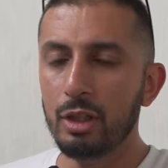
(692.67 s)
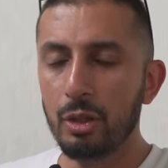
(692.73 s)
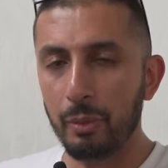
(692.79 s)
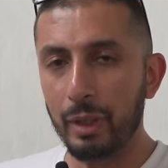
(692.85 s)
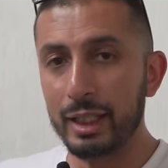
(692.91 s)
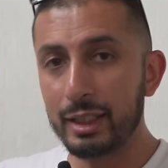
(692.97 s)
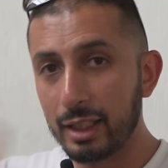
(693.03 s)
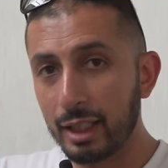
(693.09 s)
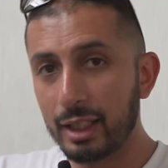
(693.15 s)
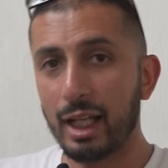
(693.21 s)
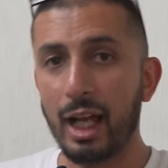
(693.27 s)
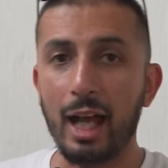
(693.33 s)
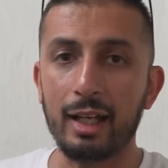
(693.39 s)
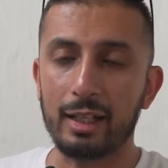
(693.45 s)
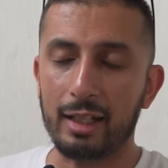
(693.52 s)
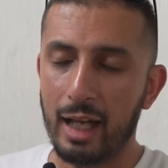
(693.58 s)
when the
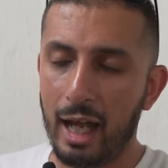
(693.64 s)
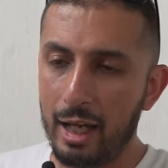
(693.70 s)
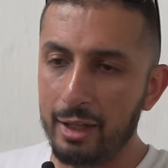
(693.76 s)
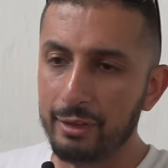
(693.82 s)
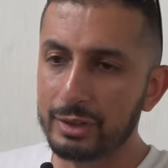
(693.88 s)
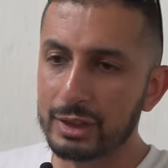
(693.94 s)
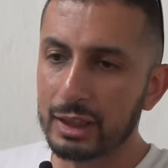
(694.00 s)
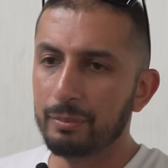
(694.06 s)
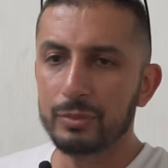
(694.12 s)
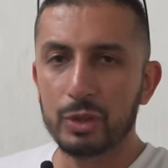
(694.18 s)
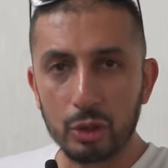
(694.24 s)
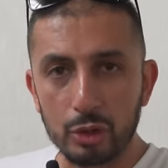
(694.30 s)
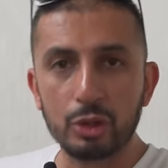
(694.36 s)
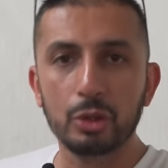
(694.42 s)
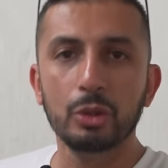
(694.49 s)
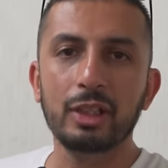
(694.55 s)
car arrives
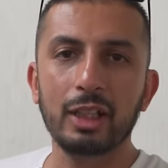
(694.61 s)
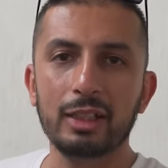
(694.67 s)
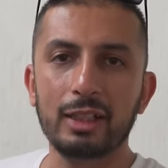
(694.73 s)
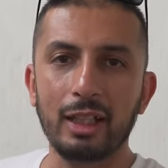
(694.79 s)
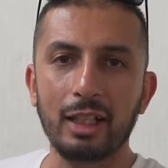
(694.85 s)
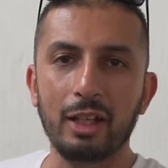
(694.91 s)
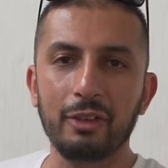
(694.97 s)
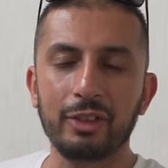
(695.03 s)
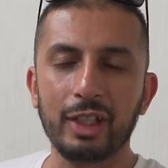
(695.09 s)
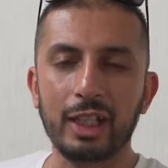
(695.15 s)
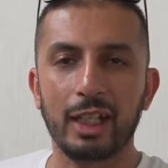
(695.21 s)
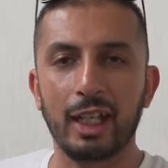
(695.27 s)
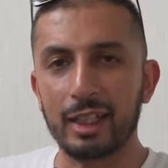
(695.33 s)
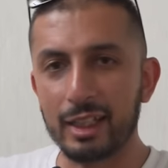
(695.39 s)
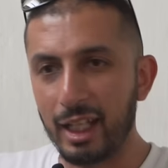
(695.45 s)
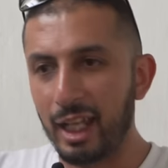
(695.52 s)
to do the
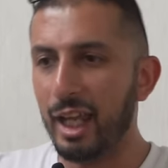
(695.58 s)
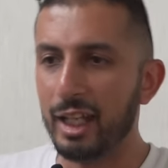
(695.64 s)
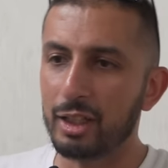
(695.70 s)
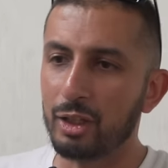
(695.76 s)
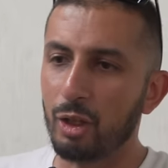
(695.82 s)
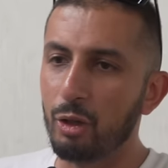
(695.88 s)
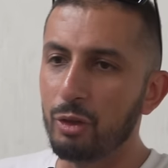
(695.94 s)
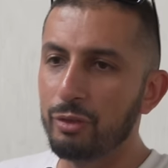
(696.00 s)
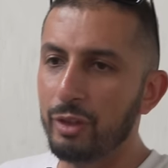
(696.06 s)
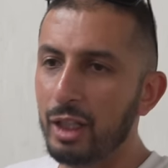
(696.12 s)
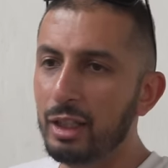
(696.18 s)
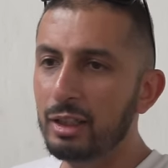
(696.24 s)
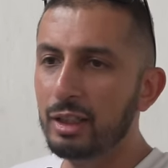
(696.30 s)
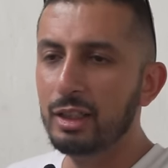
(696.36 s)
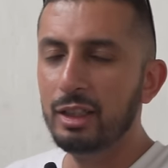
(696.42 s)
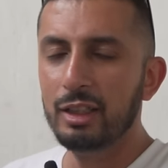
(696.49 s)
delivery and the handover
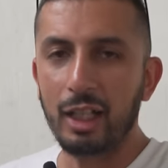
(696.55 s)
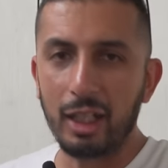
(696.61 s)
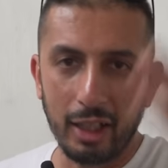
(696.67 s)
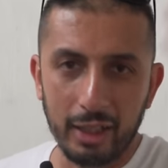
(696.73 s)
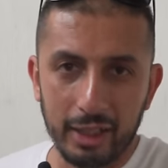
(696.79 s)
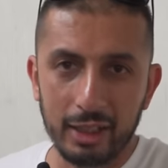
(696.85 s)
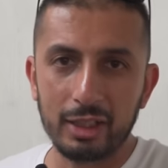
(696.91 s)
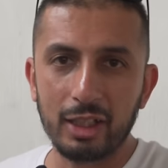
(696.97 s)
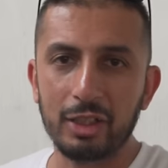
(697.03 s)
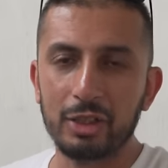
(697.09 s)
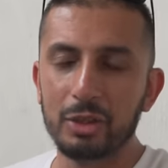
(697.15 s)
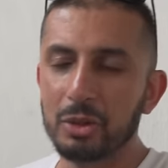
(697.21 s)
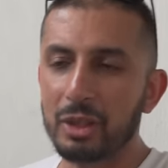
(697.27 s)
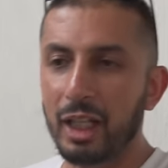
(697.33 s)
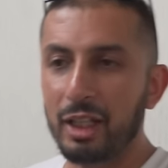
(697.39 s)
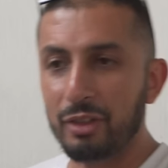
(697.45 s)
uh, in the
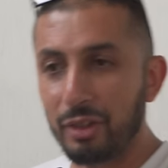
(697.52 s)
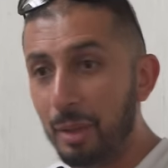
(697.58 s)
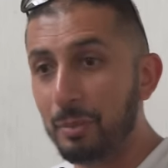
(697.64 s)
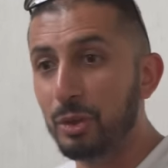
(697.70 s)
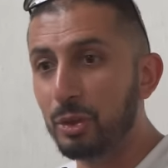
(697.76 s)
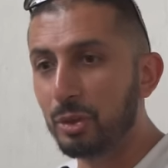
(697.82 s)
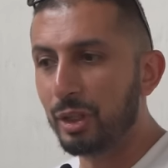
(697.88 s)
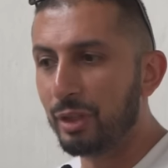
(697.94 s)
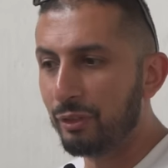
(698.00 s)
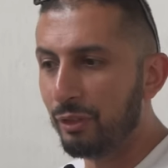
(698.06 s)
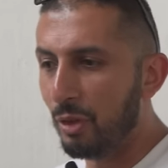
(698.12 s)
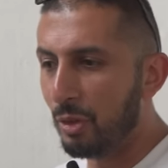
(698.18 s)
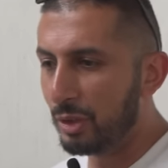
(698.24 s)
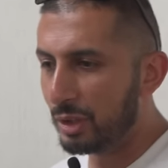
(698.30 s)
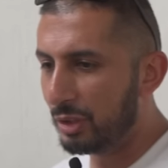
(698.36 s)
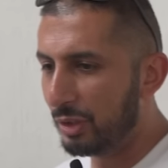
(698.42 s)
U K. So I'm looking
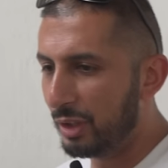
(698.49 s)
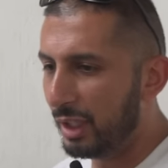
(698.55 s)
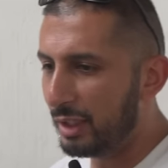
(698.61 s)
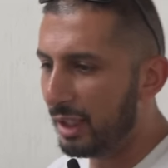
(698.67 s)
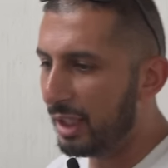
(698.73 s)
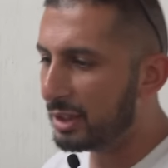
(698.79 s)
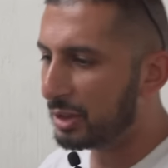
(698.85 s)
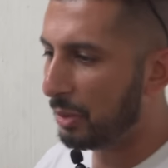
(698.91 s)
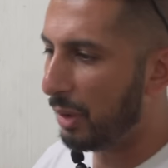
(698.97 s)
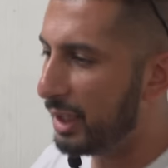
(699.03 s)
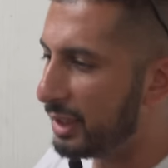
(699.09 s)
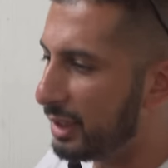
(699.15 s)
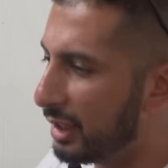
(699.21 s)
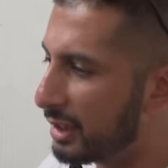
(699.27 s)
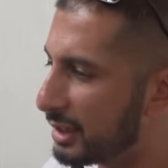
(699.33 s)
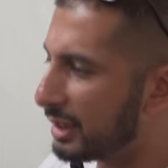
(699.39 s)
forward to that. That's
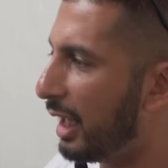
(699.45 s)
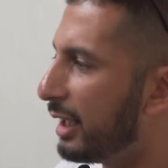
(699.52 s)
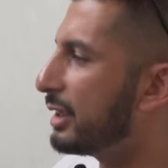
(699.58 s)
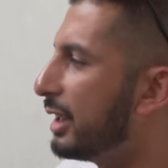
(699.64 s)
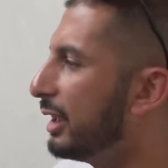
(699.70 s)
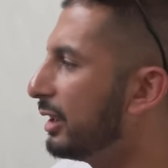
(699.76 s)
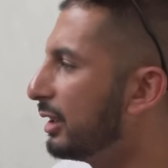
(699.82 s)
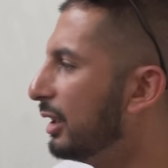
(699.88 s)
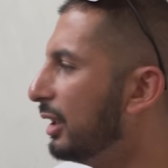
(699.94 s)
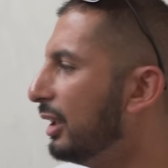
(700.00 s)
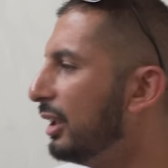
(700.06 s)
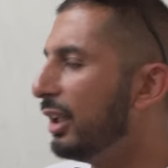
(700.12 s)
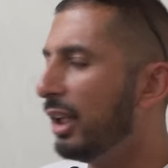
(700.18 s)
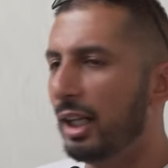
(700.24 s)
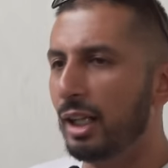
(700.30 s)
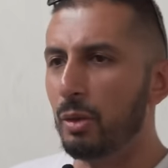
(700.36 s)
quite exciting.
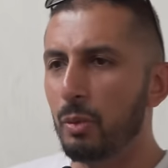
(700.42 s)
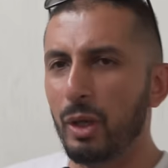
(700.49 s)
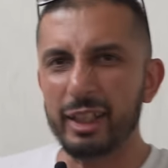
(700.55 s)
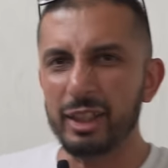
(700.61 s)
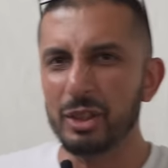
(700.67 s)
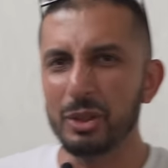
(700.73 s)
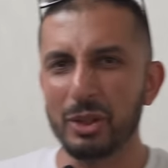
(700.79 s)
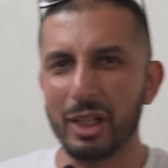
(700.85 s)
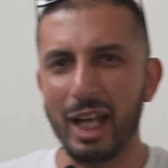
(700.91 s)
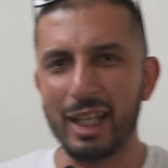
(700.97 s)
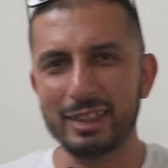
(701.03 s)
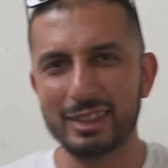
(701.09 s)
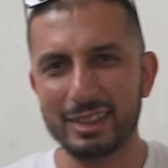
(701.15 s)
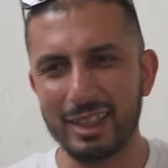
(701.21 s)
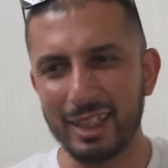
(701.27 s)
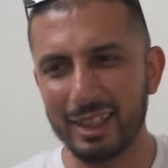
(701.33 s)
Uh, what do you
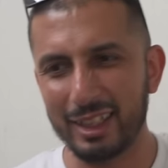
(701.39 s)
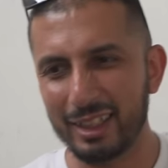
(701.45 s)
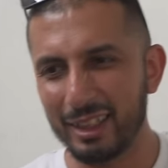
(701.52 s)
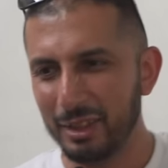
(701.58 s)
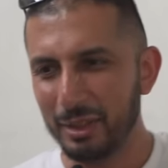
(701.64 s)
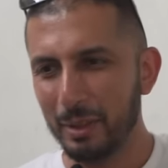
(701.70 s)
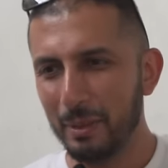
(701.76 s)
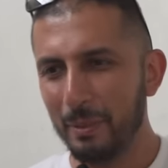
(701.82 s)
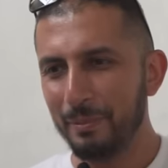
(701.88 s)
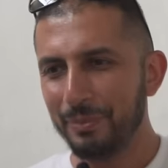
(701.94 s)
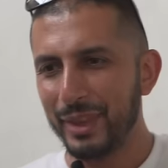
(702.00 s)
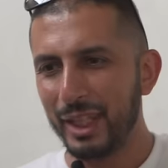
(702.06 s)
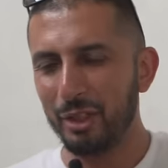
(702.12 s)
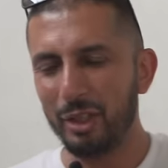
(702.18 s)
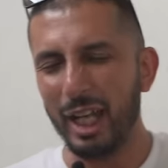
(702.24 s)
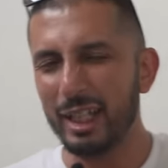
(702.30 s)
guys think?
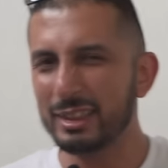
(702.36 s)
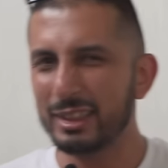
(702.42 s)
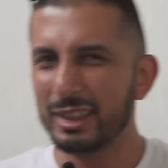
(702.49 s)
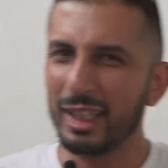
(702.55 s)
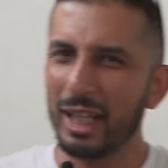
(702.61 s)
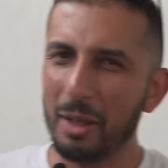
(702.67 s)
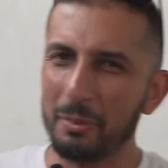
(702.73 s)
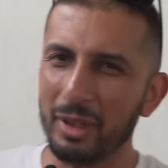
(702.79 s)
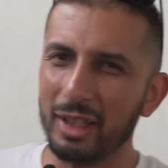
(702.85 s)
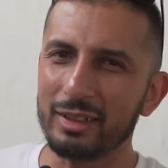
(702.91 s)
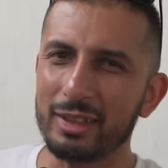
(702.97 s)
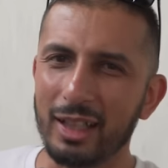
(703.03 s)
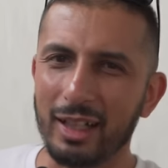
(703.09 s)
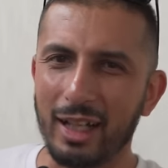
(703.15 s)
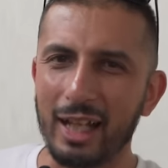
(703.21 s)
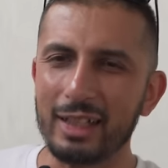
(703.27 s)
You guys think I made
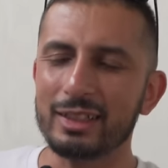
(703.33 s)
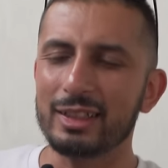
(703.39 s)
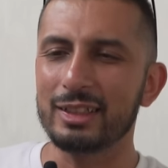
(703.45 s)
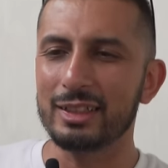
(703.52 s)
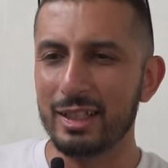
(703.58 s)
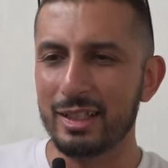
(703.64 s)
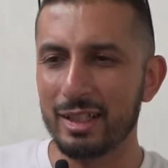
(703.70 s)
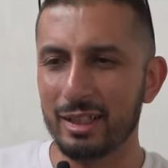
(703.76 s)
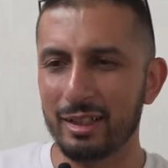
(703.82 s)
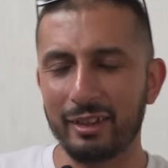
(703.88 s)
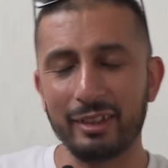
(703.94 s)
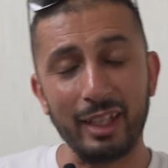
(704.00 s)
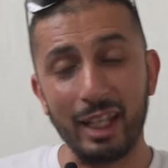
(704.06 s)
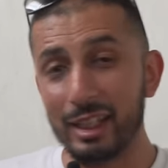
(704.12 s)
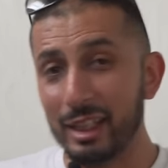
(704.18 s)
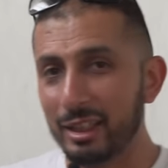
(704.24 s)
the right decision
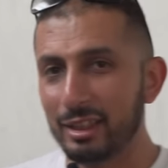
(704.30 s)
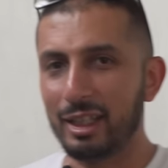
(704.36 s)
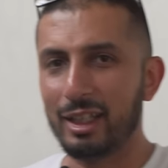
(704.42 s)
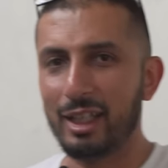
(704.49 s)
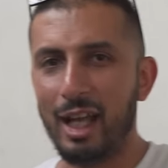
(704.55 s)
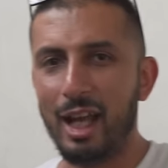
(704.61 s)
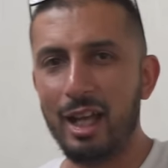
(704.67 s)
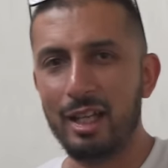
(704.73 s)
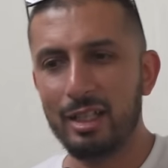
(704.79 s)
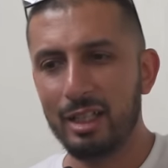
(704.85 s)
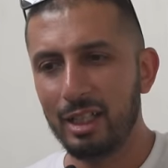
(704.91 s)
selling the car?